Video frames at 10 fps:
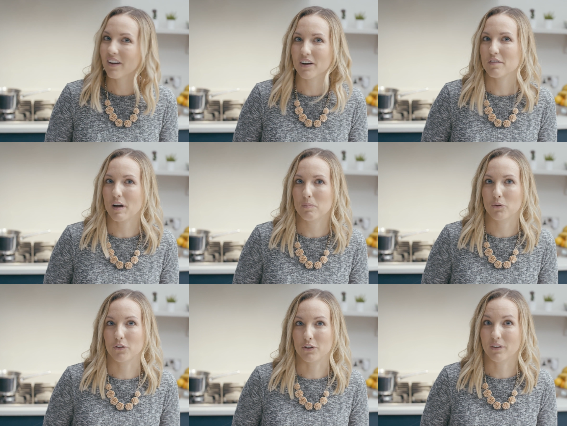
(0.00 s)
kind of
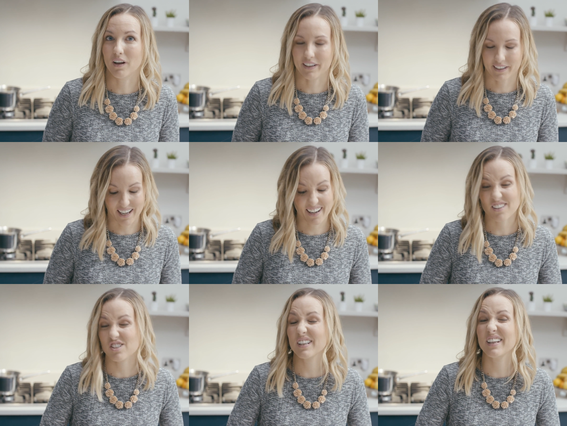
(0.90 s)
apples that you like, and
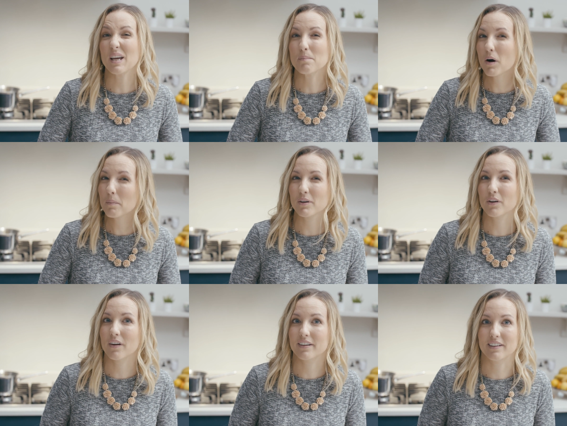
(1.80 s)
actually it might be a
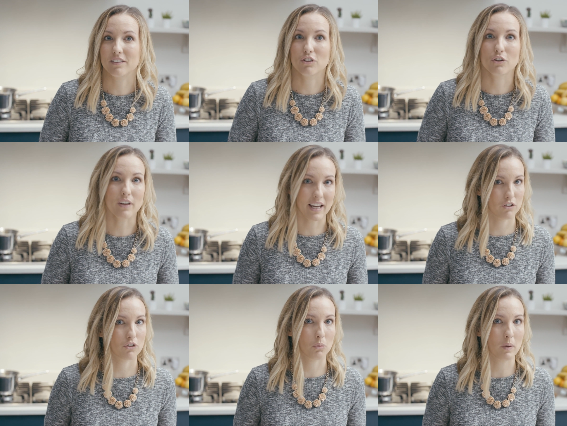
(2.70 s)
good idea to use
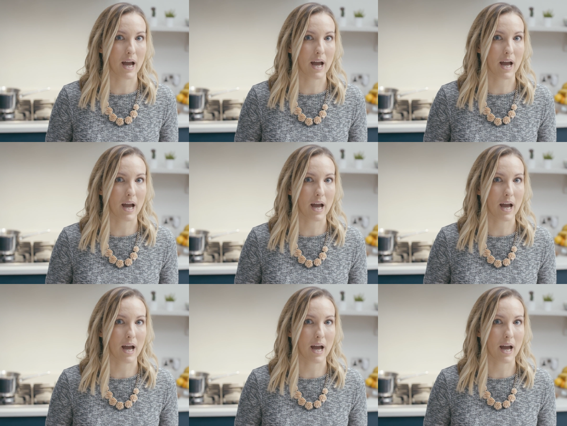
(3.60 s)
extra sweet